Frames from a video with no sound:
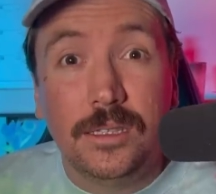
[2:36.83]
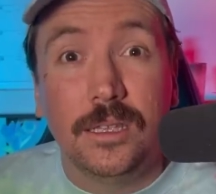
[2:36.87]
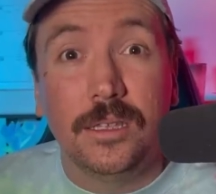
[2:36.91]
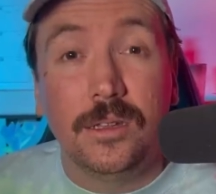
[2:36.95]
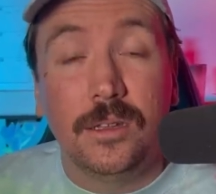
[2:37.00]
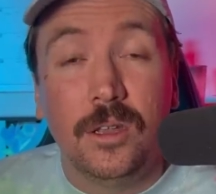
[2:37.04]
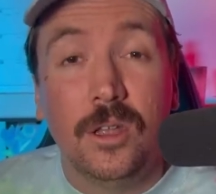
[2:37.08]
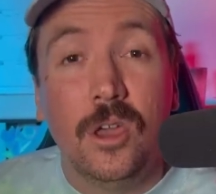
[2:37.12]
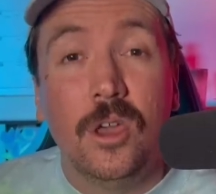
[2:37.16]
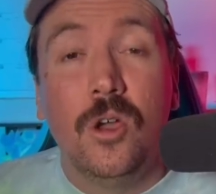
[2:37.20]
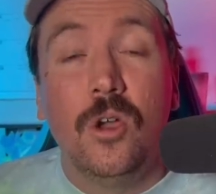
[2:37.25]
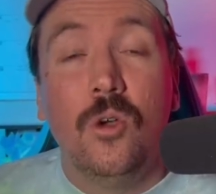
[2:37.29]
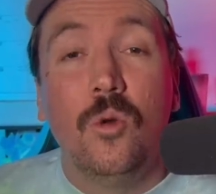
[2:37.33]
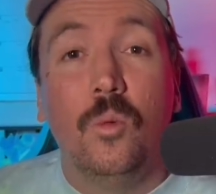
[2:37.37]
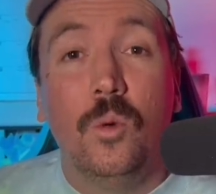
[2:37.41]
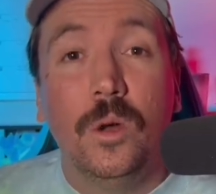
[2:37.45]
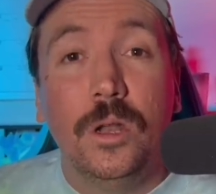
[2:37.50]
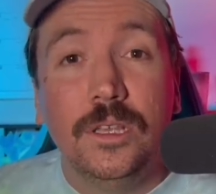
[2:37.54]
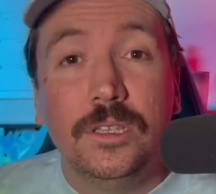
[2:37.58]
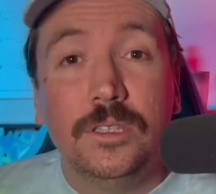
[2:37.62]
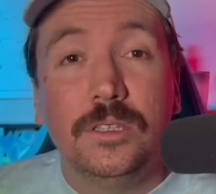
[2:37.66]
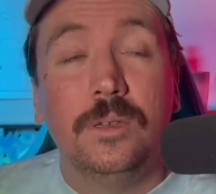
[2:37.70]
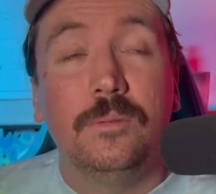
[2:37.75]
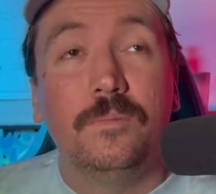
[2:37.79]
And
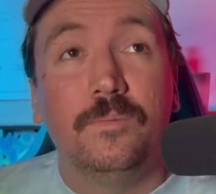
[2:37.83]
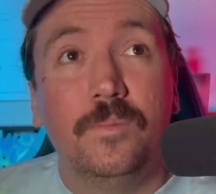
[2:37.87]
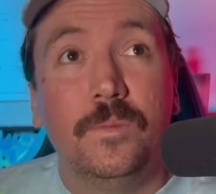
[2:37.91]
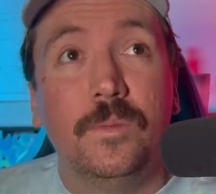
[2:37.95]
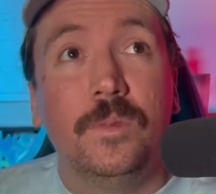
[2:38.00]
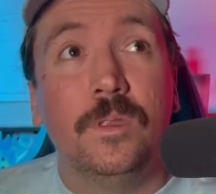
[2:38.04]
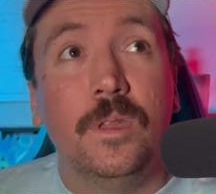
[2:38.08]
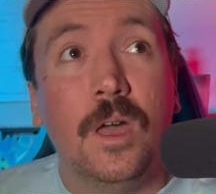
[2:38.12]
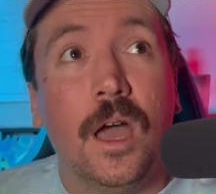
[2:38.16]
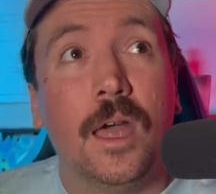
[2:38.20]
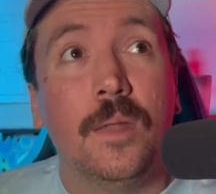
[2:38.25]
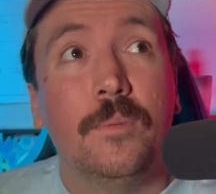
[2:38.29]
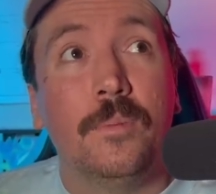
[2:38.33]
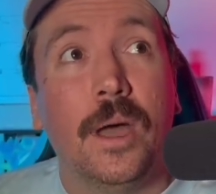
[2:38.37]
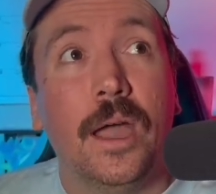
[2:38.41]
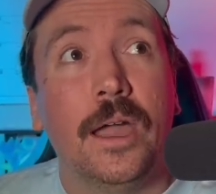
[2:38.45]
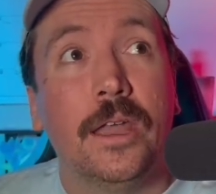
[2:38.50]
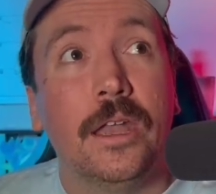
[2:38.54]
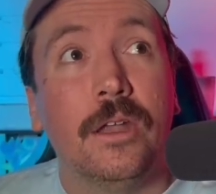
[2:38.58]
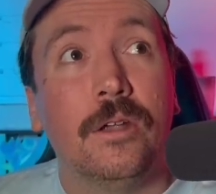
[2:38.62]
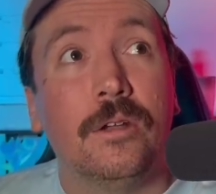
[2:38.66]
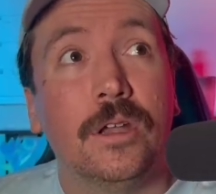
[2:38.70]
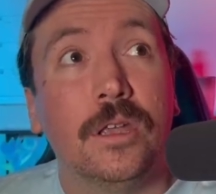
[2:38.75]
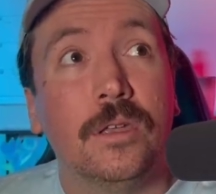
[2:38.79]
what is a
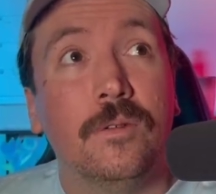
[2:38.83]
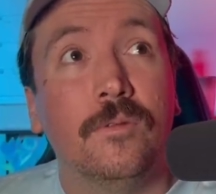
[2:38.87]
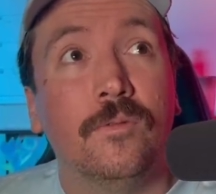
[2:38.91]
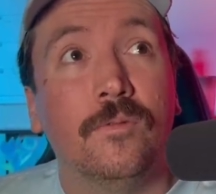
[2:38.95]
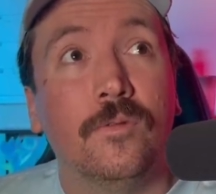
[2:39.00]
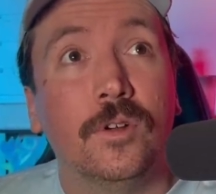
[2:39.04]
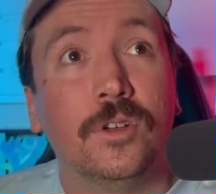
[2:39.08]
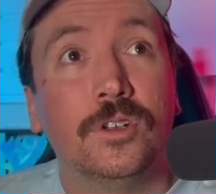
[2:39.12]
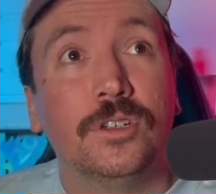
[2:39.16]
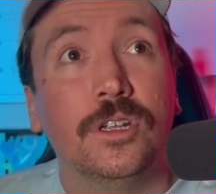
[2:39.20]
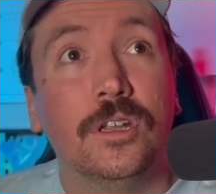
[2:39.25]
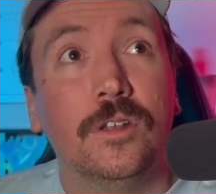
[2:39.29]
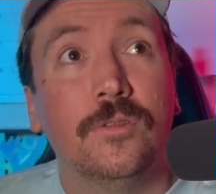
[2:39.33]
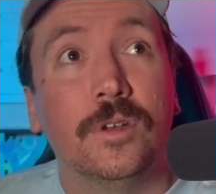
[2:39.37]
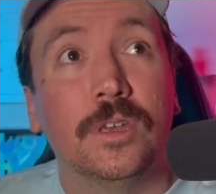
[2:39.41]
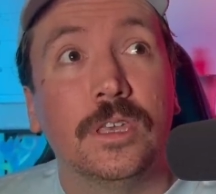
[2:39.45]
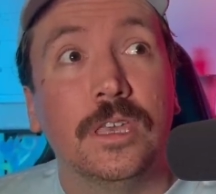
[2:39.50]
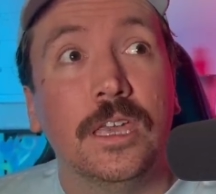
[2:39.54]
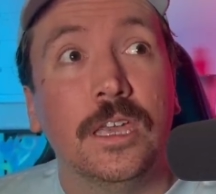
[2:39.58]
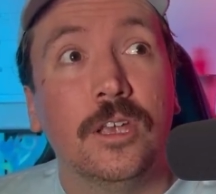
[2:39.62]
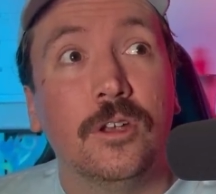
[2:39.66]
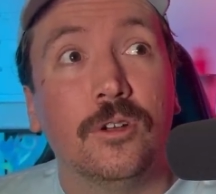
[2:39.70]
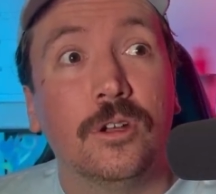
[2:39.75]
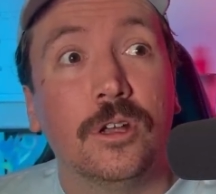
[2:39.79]
non-binary version of a
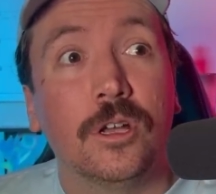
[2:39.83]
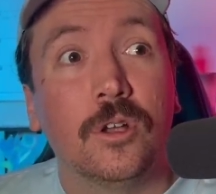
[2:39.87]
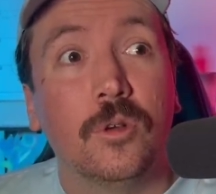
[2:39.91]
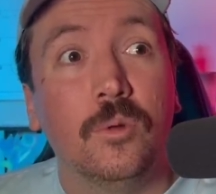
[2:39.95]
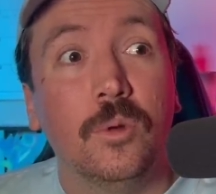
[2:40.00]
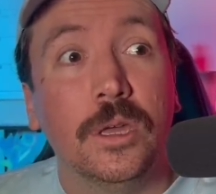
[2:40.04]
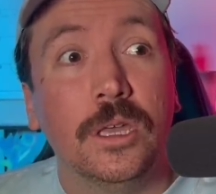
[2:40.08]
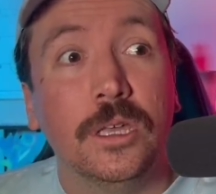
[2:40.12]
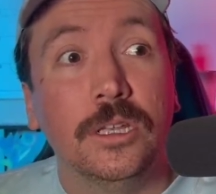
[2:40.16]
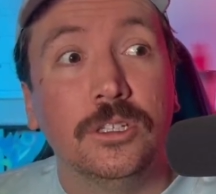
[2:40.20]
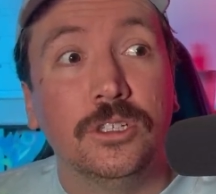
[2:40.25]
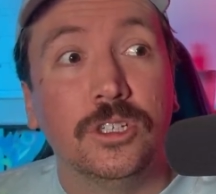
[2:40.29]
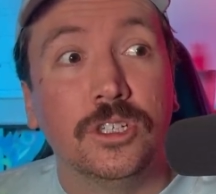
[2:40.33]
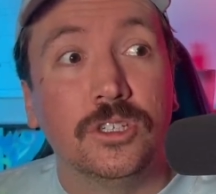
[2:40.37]
king or a queen?